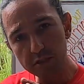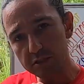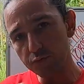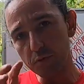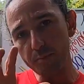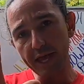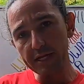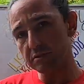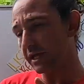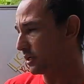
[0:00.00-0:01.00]
If we pay
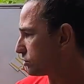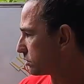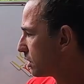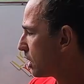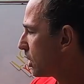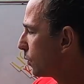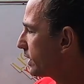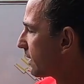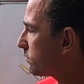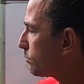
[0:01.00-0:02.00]
attention, we
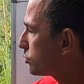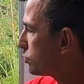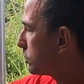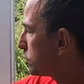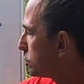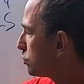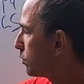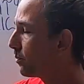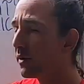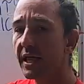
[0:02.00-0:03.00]
have opportunities to
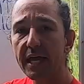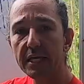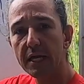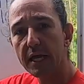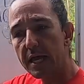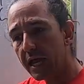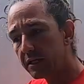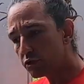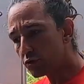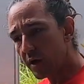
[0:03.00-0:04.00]
play and
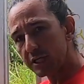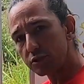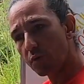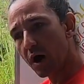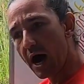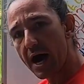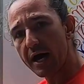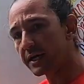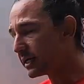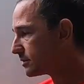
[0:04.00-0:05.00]
try to
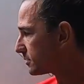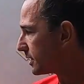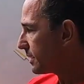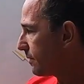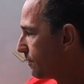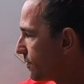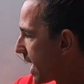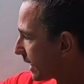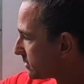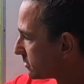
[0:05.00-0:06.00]
harness
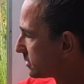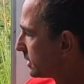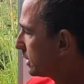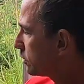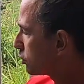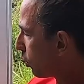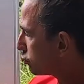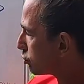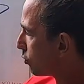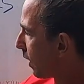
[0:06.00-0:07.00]
those
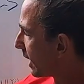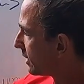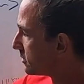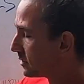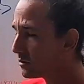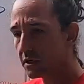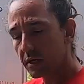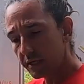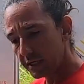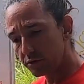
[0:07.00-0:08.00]
qualities
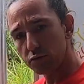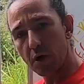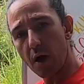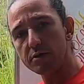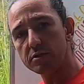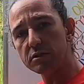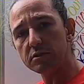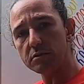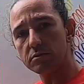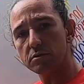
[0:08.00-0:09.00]
into our
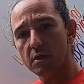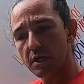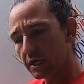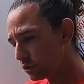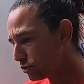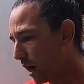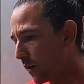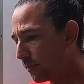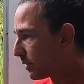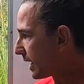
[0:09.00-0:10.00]
systems, into our
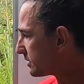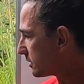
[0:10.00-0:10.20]
planting.